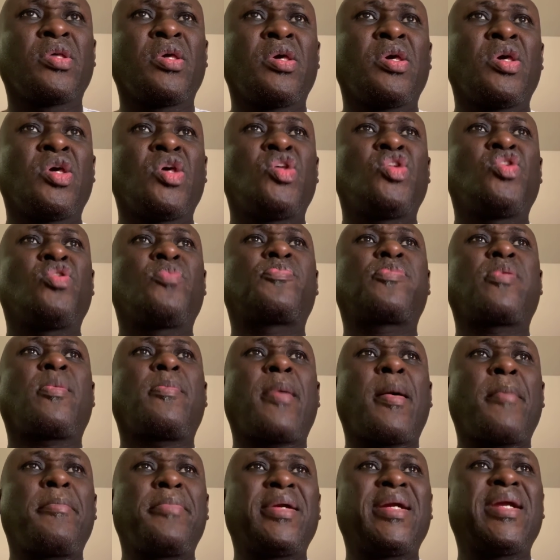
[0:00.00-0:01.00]
You
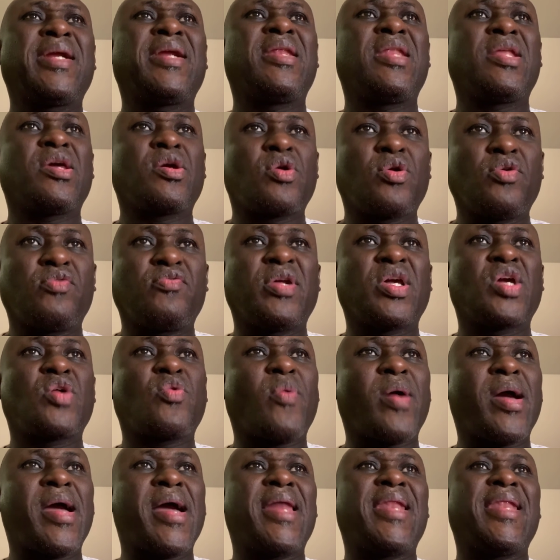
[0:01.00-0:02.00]
probably
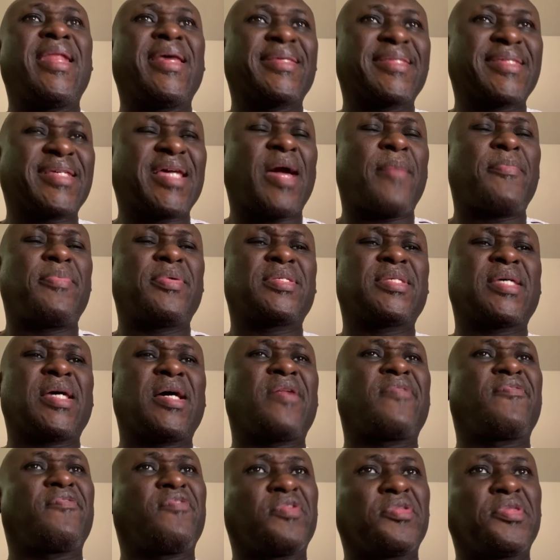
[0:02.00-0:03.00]
require less
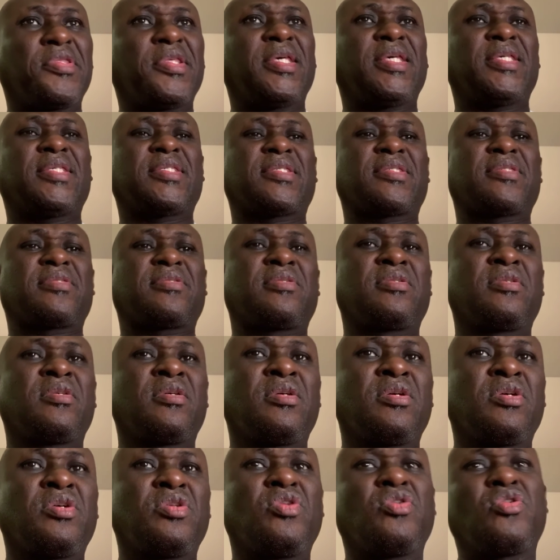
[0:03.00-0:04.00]
capital for this.
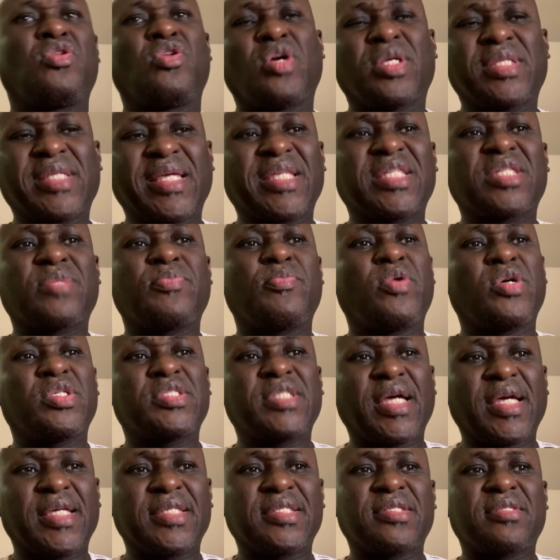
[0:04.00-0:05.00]
not as much
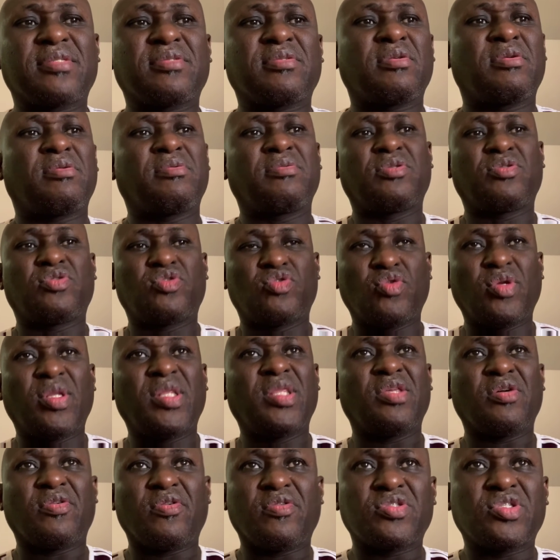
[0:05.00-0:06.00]
as doing
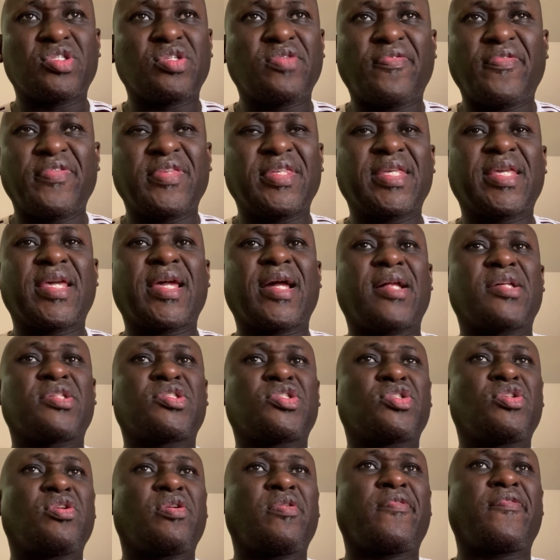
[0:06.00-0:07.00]
those physical
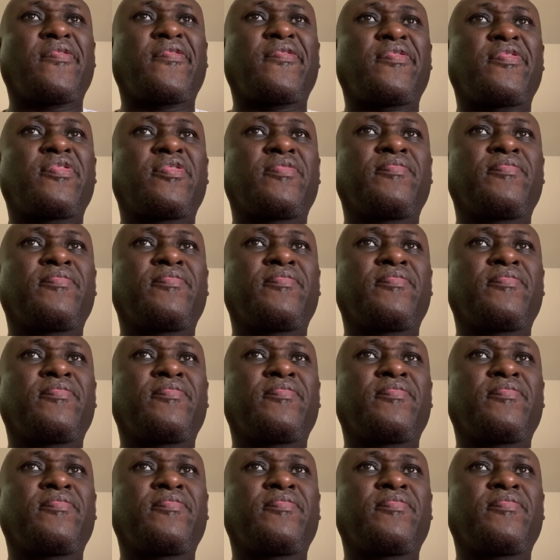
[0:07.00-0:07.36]
stuff.